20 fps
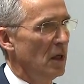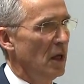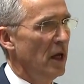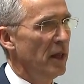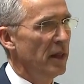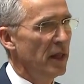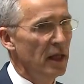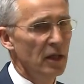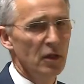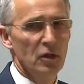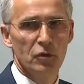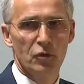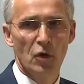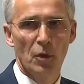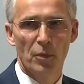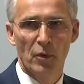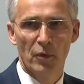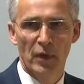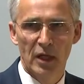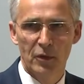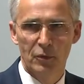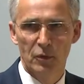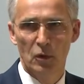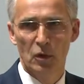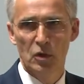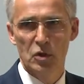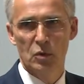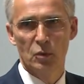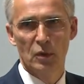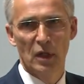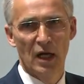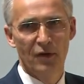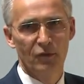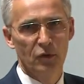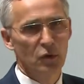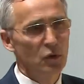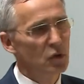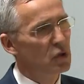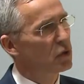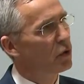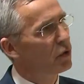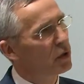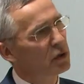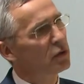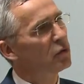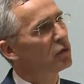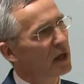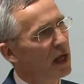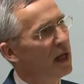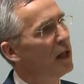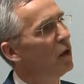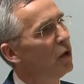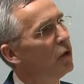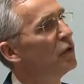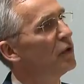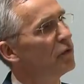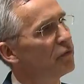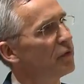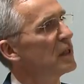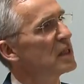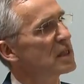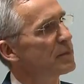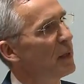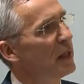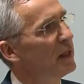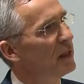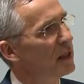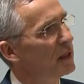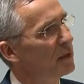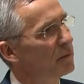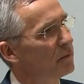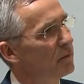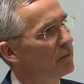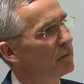And then on top of that, we also will have a good story to tell defense spending.